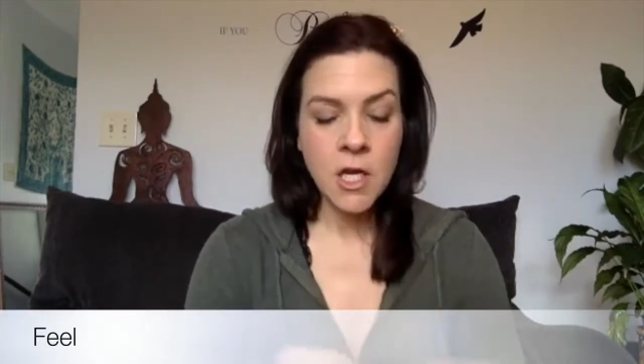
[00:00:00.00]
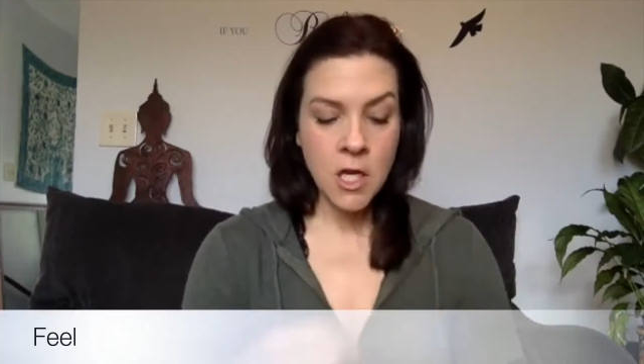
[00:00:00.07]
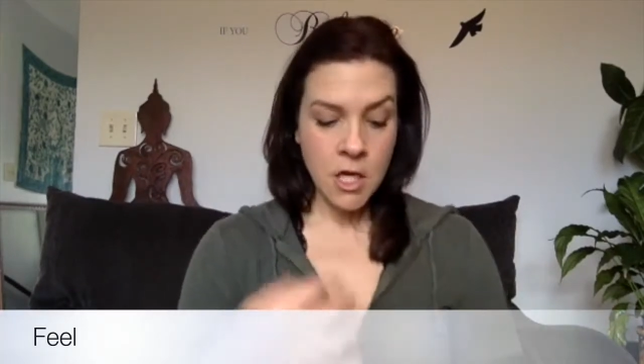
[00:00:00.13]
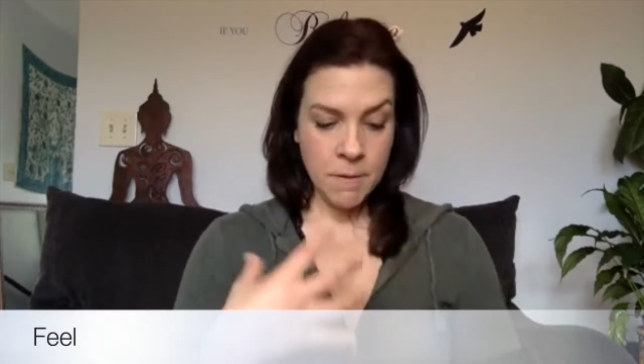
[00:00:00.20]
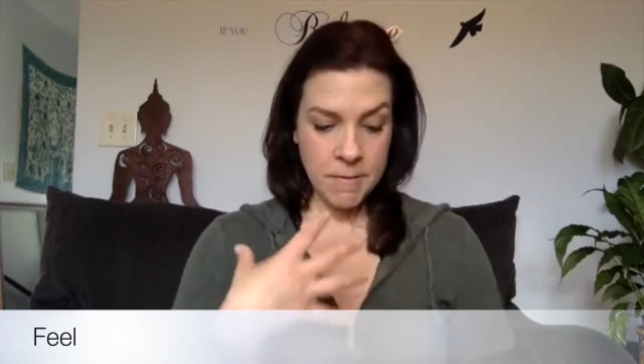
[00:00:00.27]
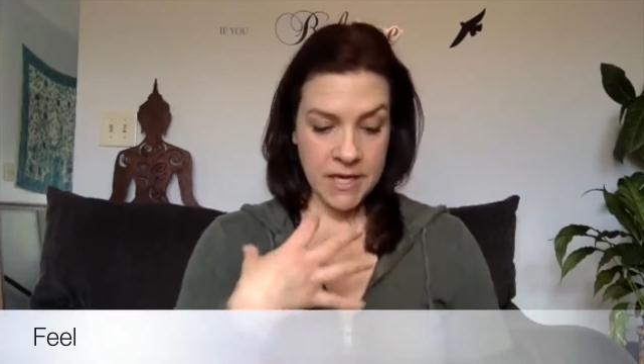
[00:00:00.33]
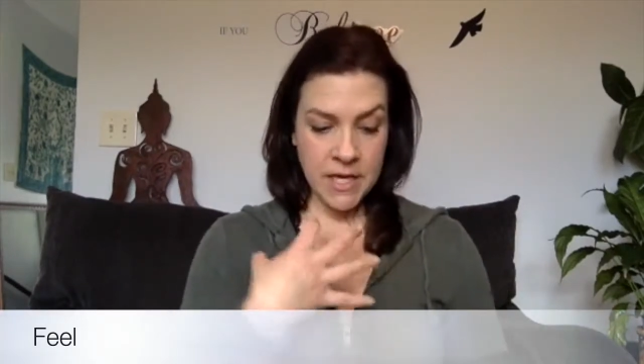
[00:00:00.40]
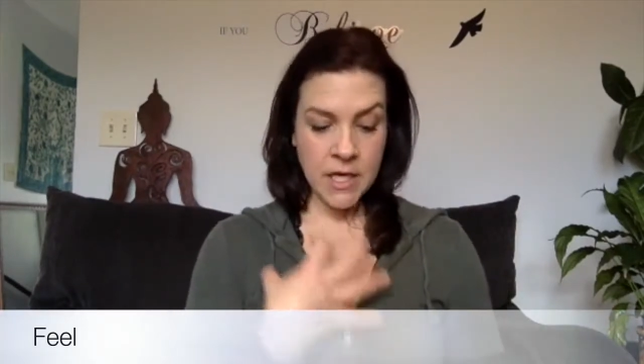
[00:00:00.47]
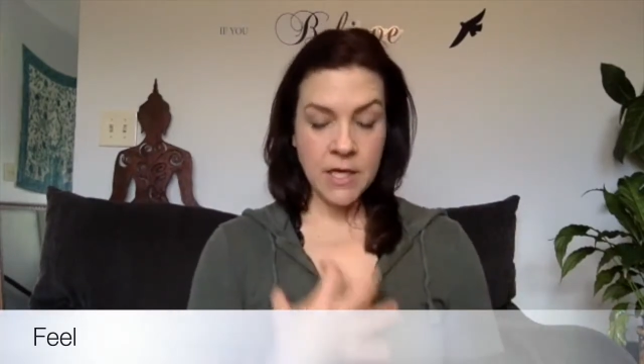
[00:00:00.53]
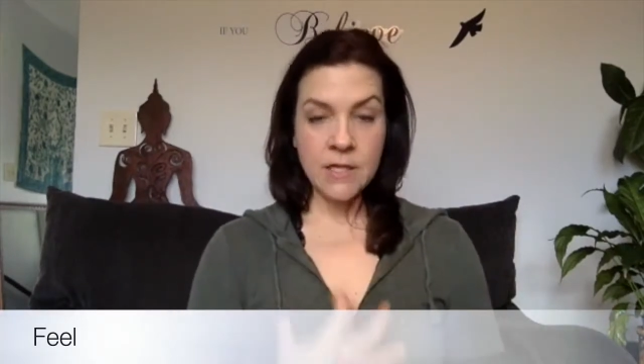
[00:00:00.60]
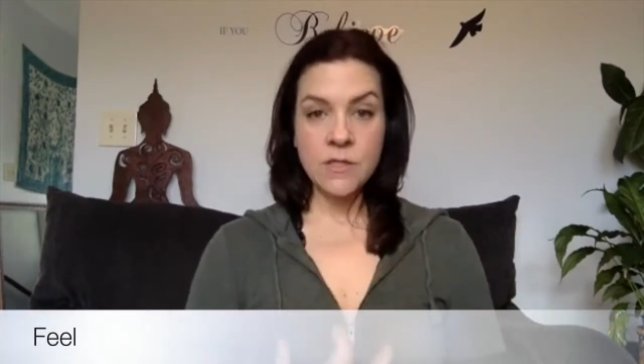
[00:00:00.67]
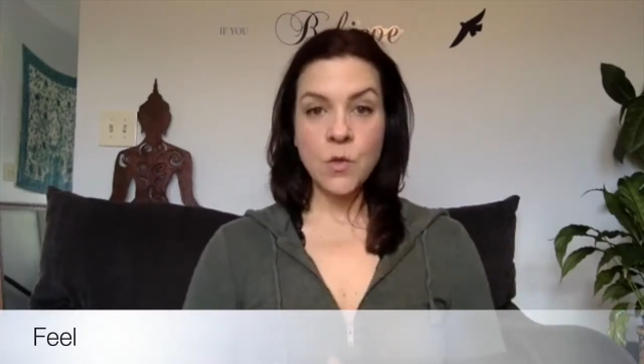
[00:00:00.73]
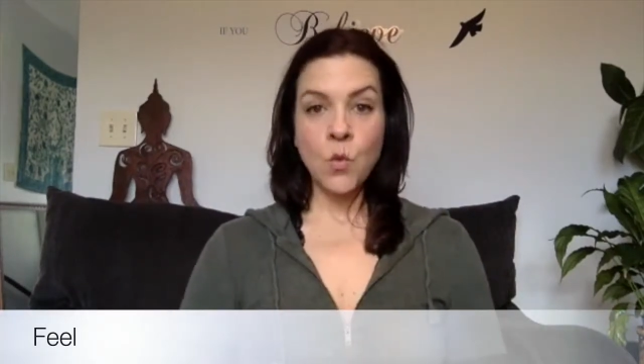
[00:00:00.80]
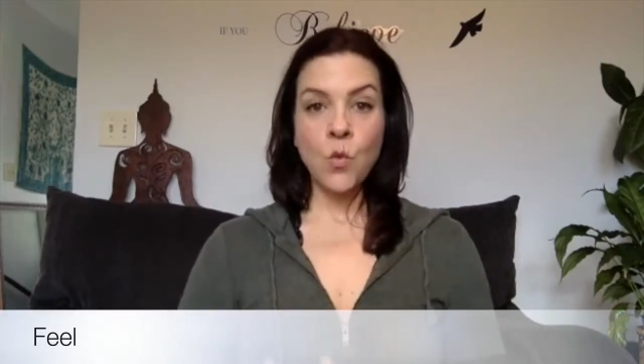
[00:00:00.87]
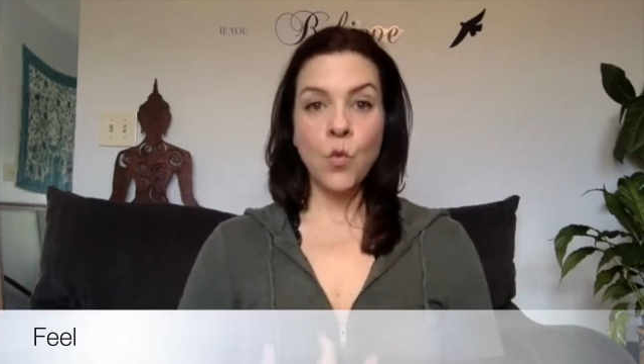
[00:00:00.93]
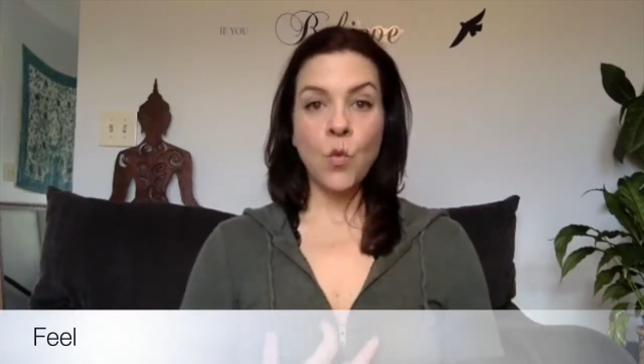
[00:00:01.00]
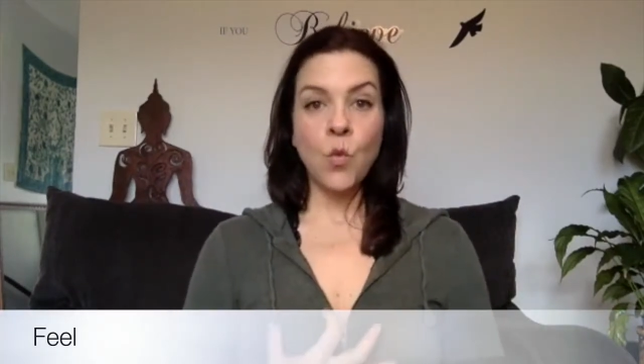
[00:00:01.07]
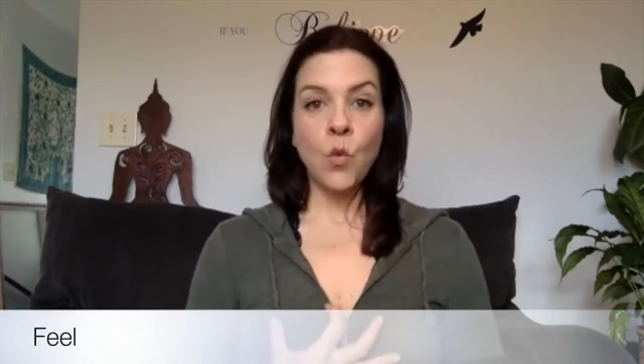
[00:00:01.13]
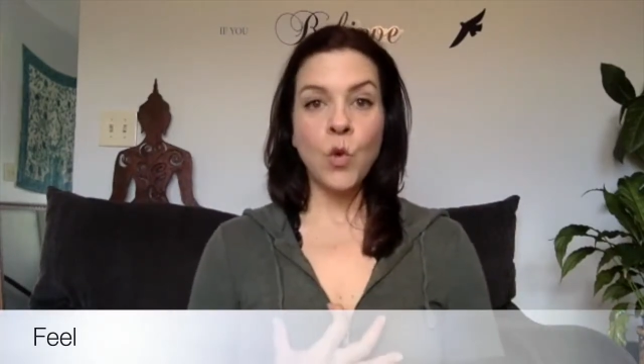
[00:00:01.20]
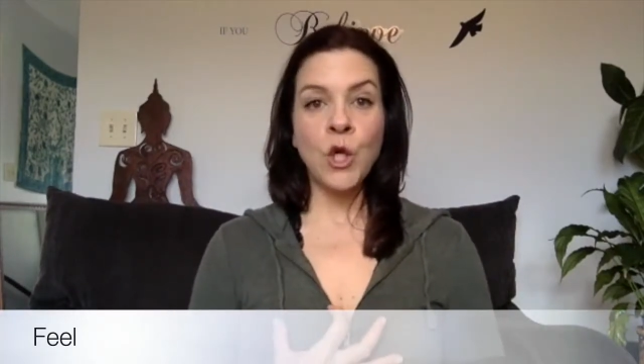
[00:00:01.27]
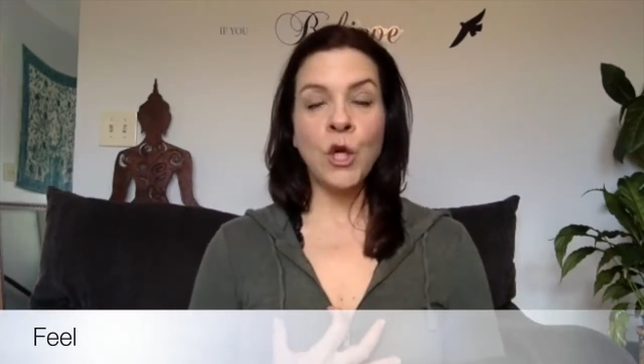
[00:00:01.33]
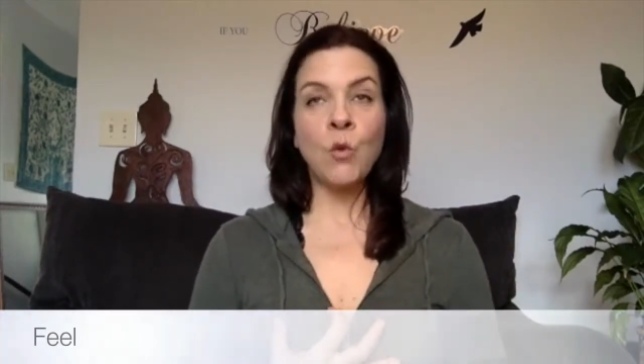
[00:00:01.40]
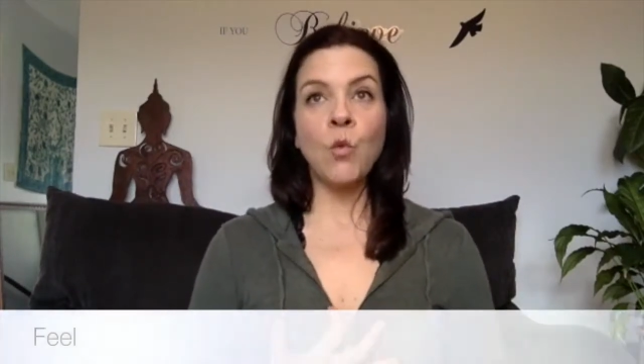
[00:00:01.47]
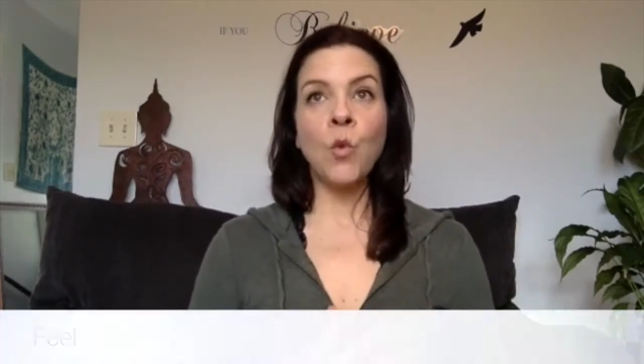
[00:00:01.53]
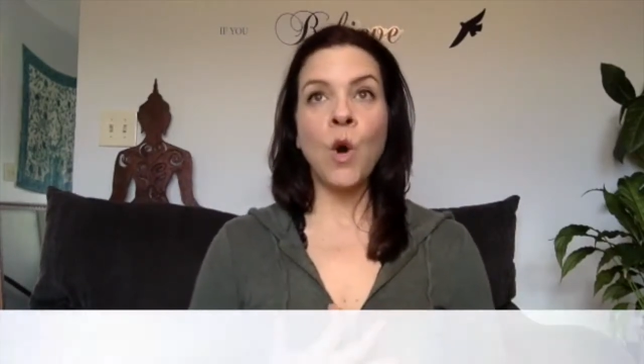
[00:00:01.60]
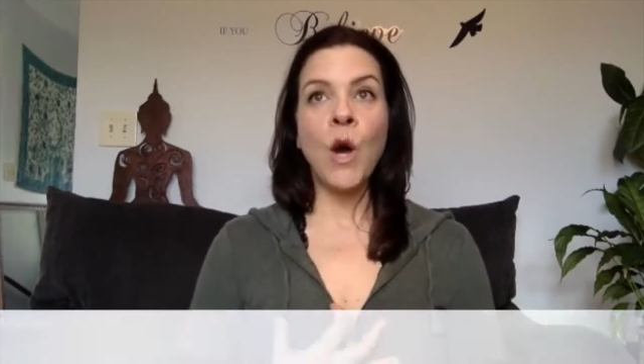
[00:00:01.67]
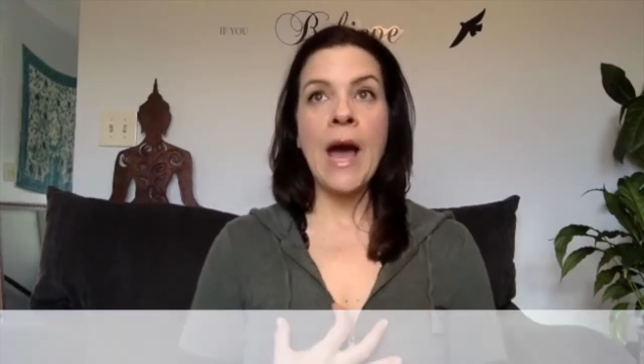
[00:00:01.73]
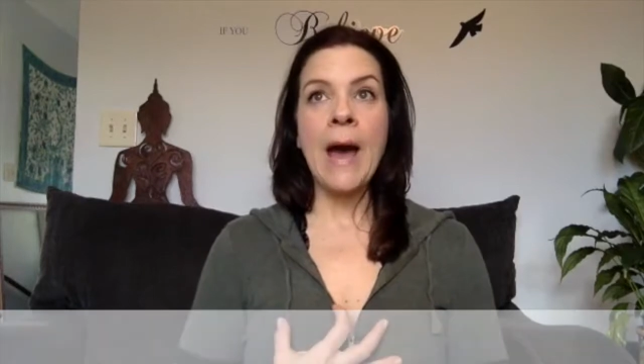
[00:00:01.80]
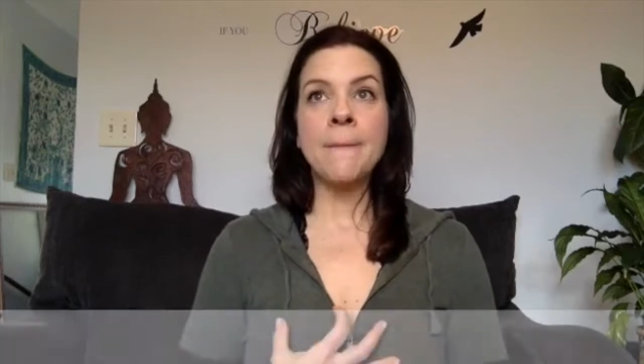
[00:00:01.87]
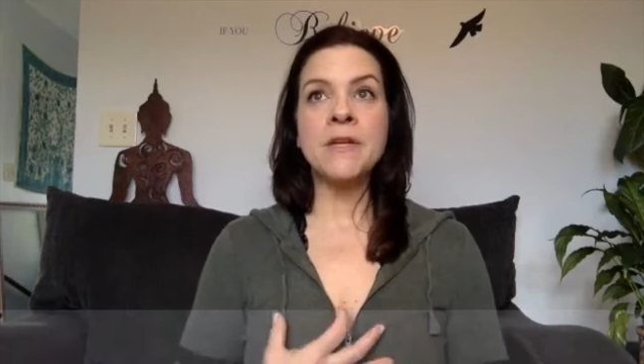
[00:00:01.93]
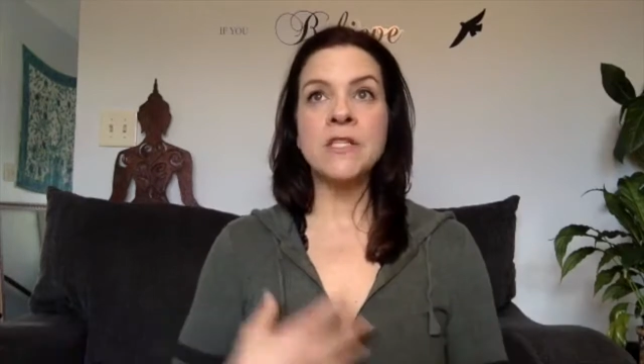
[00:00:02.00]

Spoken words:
Because, you know, what happens